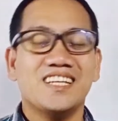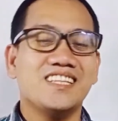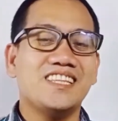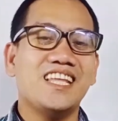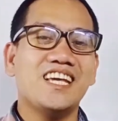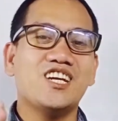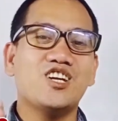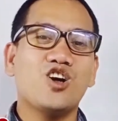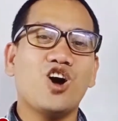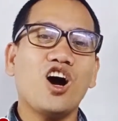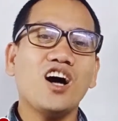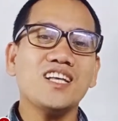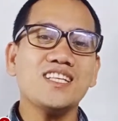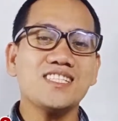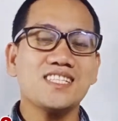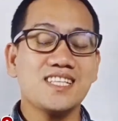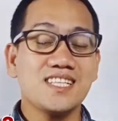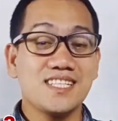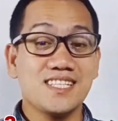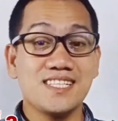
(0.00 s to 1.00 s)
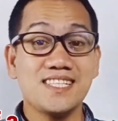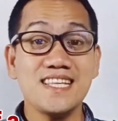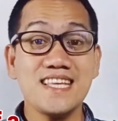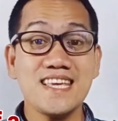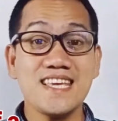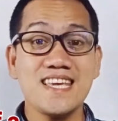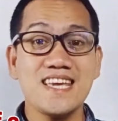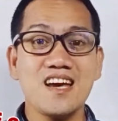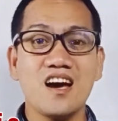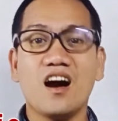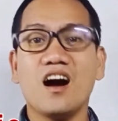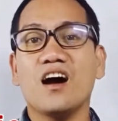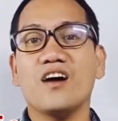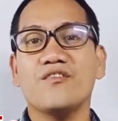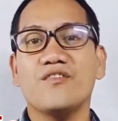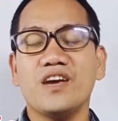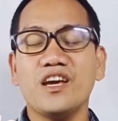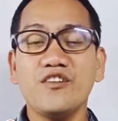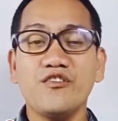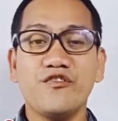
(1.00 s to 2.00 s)
the cost c of
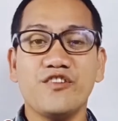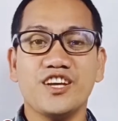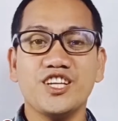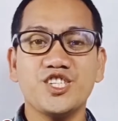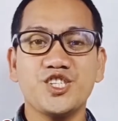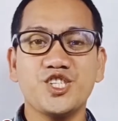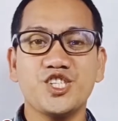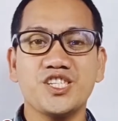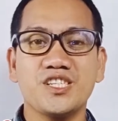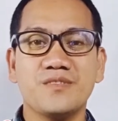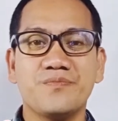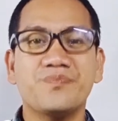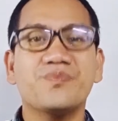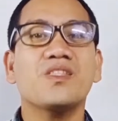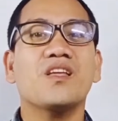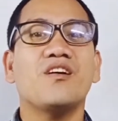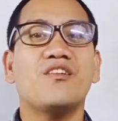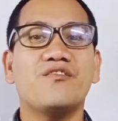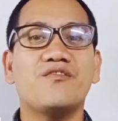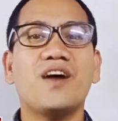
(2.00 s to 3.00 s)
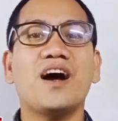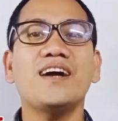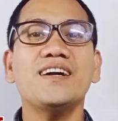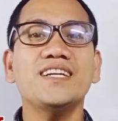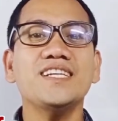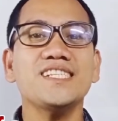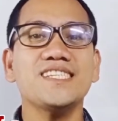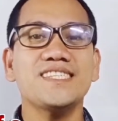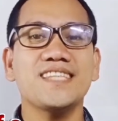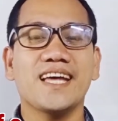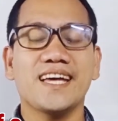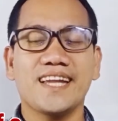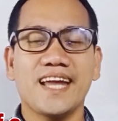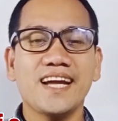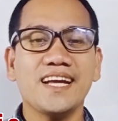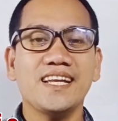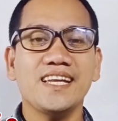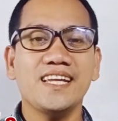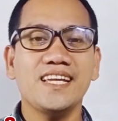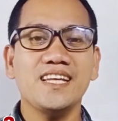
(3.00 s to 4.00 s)
a fish varies
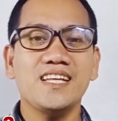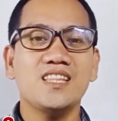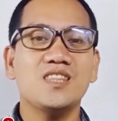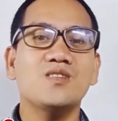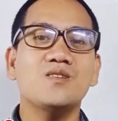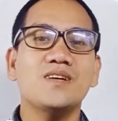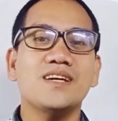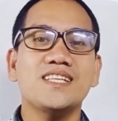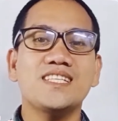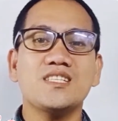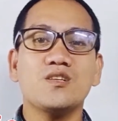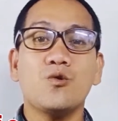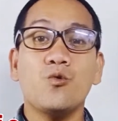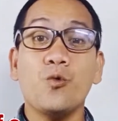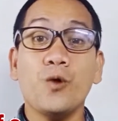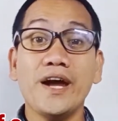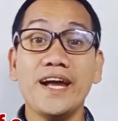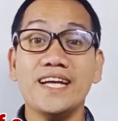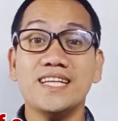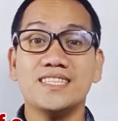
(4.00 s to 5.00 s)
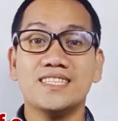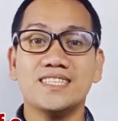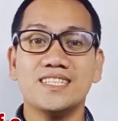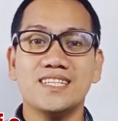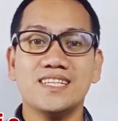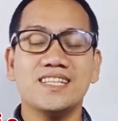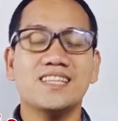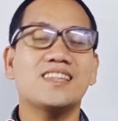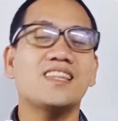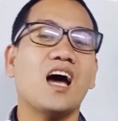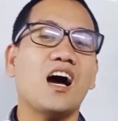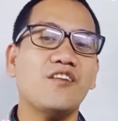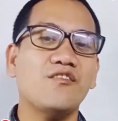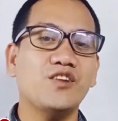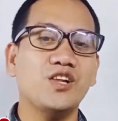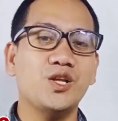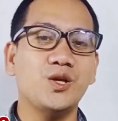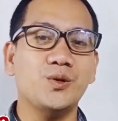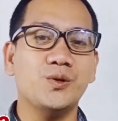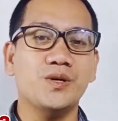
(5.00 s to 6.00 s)
directly to its weight
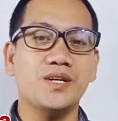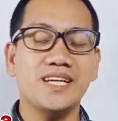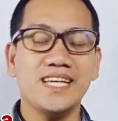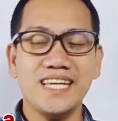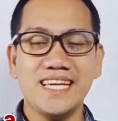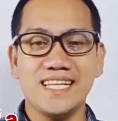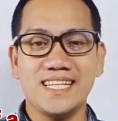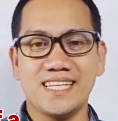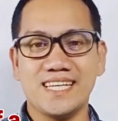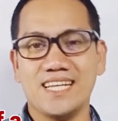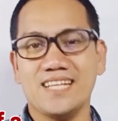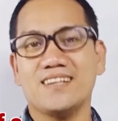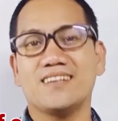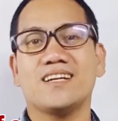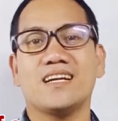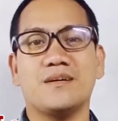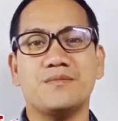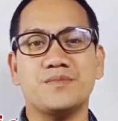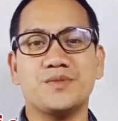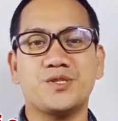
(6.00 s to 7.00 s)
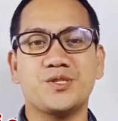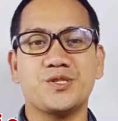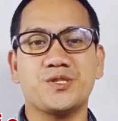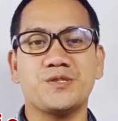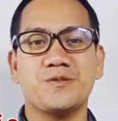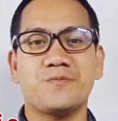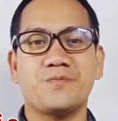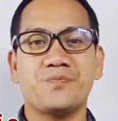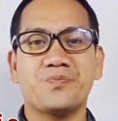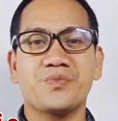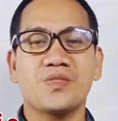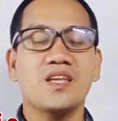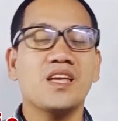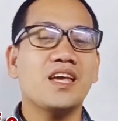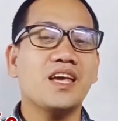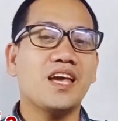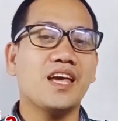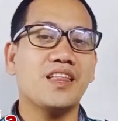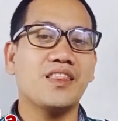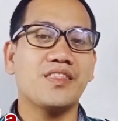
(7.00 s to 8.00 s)
w in kilograms.
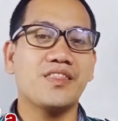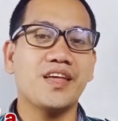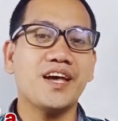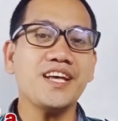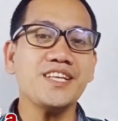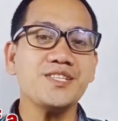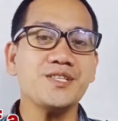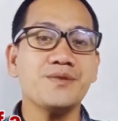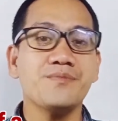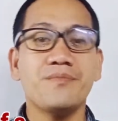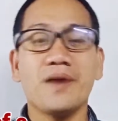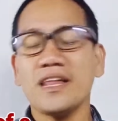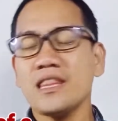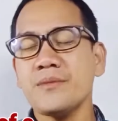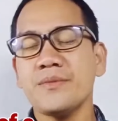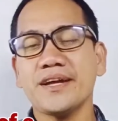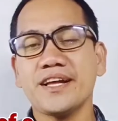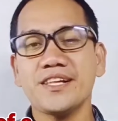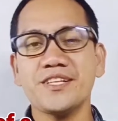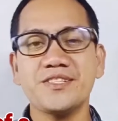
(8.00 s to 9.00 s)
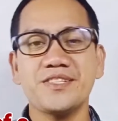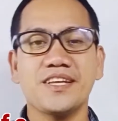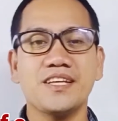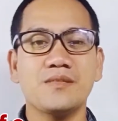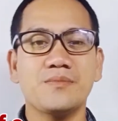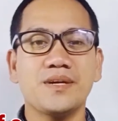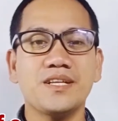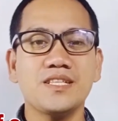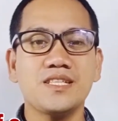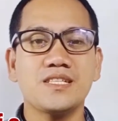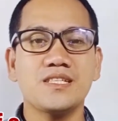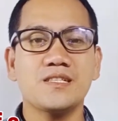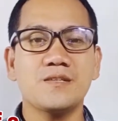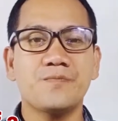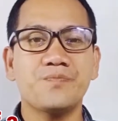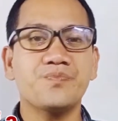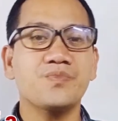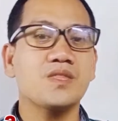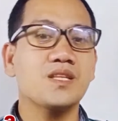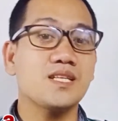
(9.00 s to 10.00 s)
In this mathematical statements,
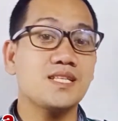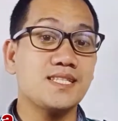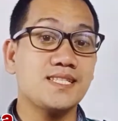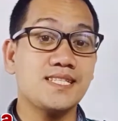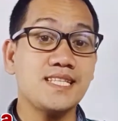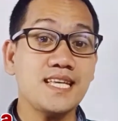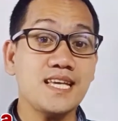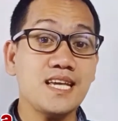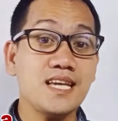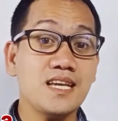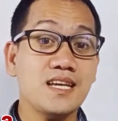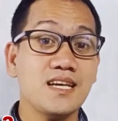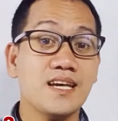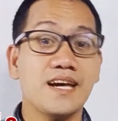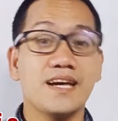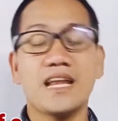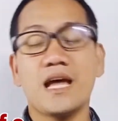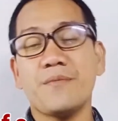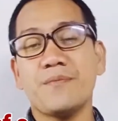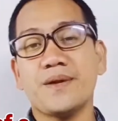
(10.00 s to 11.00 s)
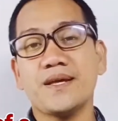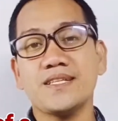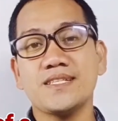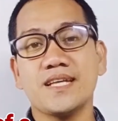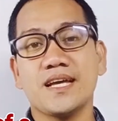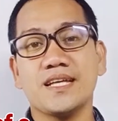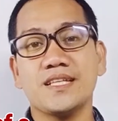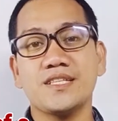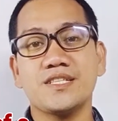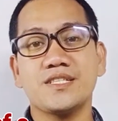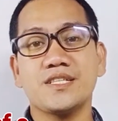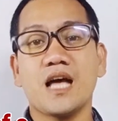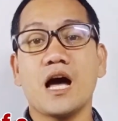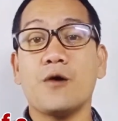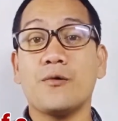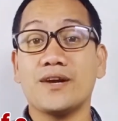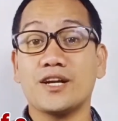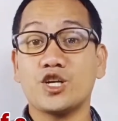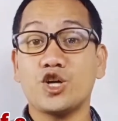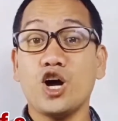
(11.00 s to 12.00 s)
c represents
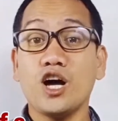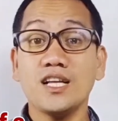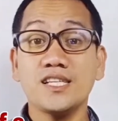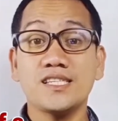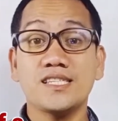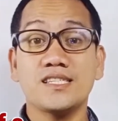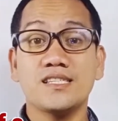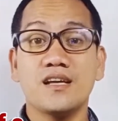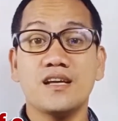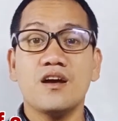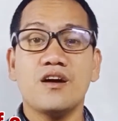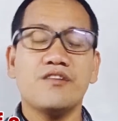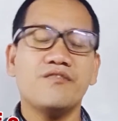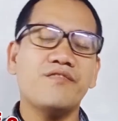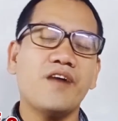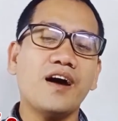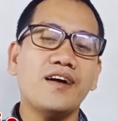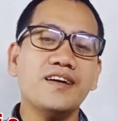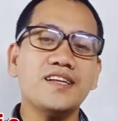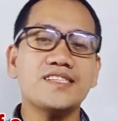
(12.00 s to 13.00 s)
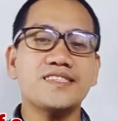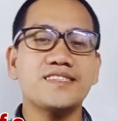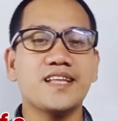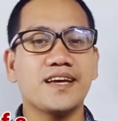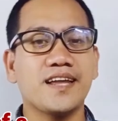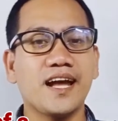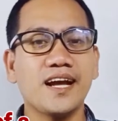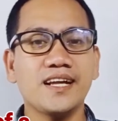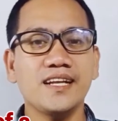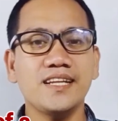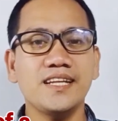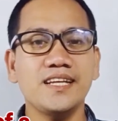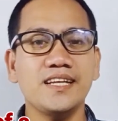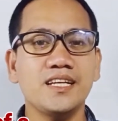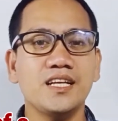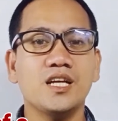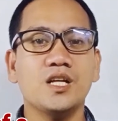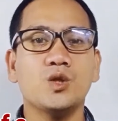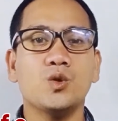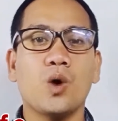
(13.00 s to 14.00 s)
our cost varies
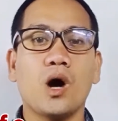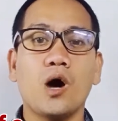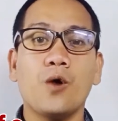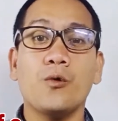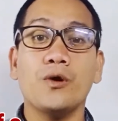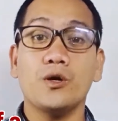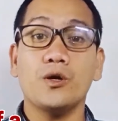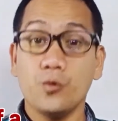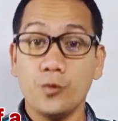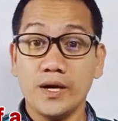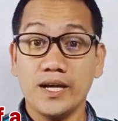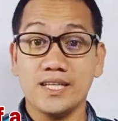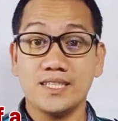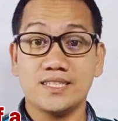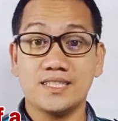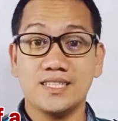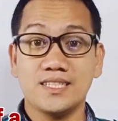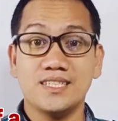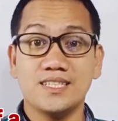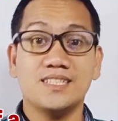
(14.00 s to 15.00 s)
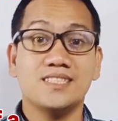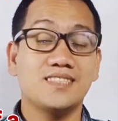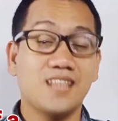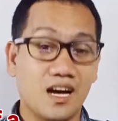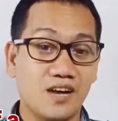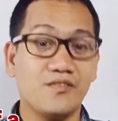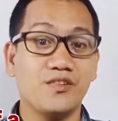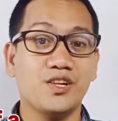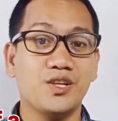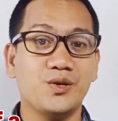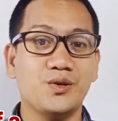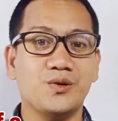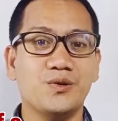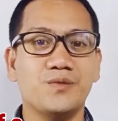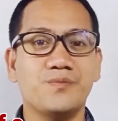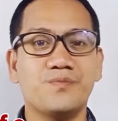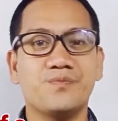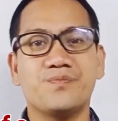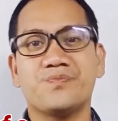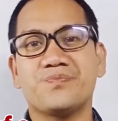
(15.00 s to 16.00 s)
directly to our weight w.
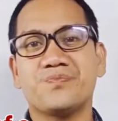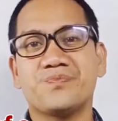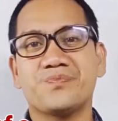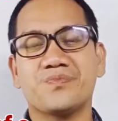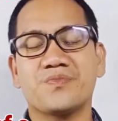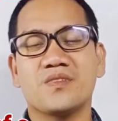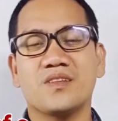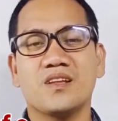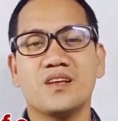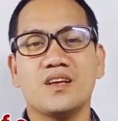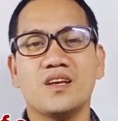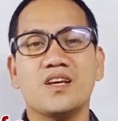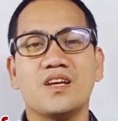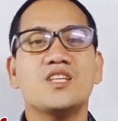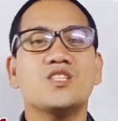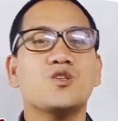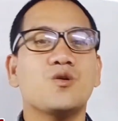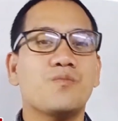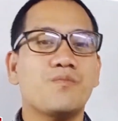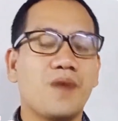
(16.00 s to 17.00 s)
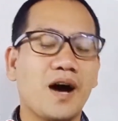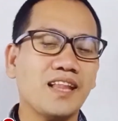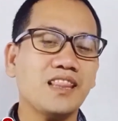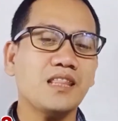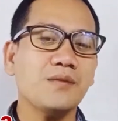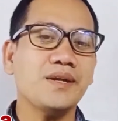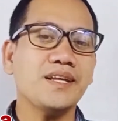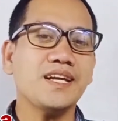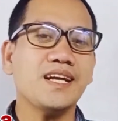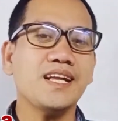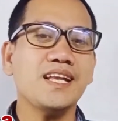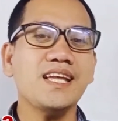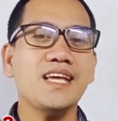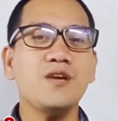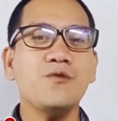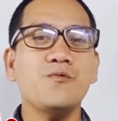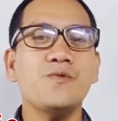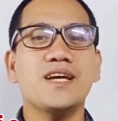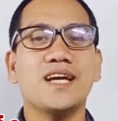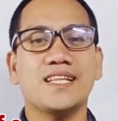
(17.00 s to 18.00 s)
So mathematically,
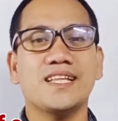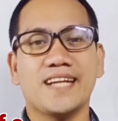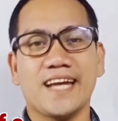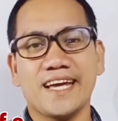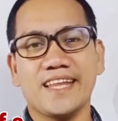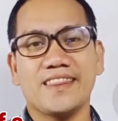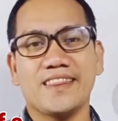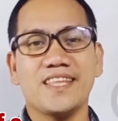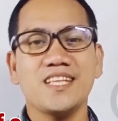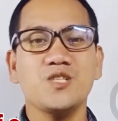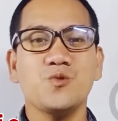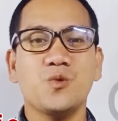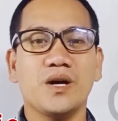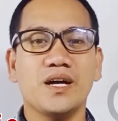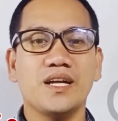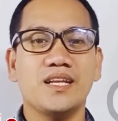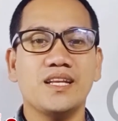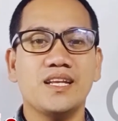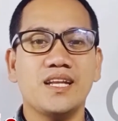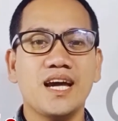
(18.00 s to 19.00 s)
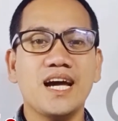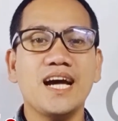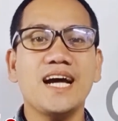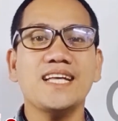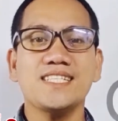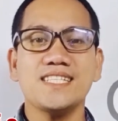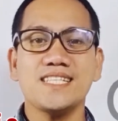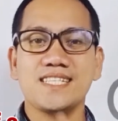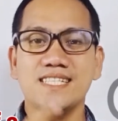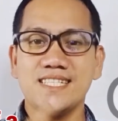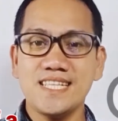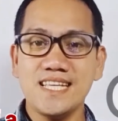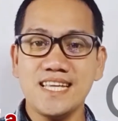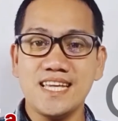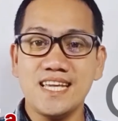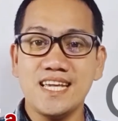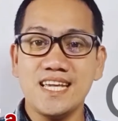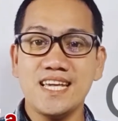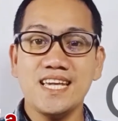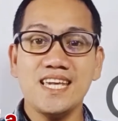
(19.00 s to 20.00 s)
we can write this one as c
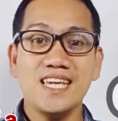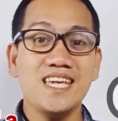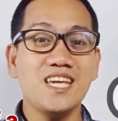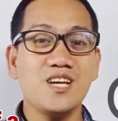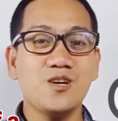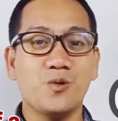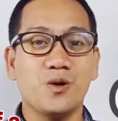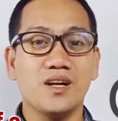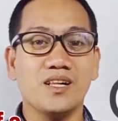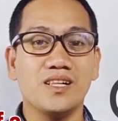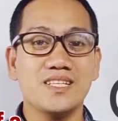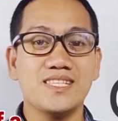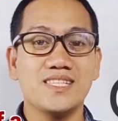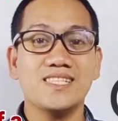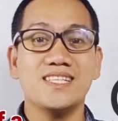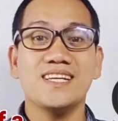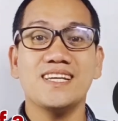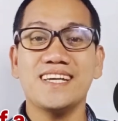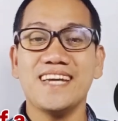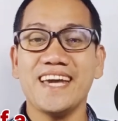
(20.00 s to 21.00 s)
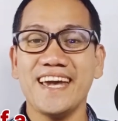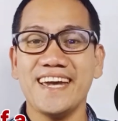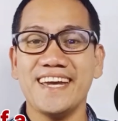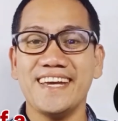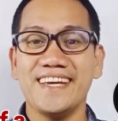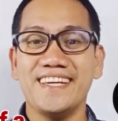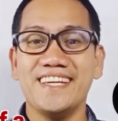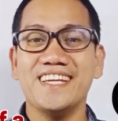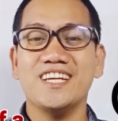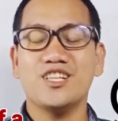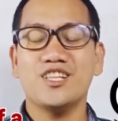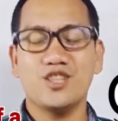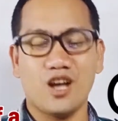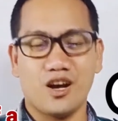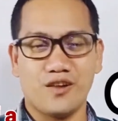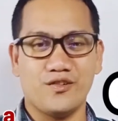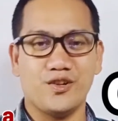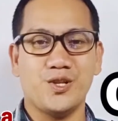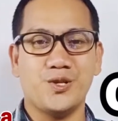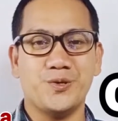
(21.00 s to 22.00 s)
equals
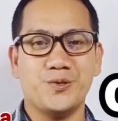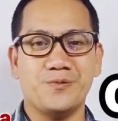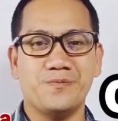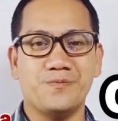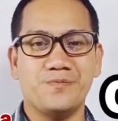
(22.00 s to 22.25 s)
kw,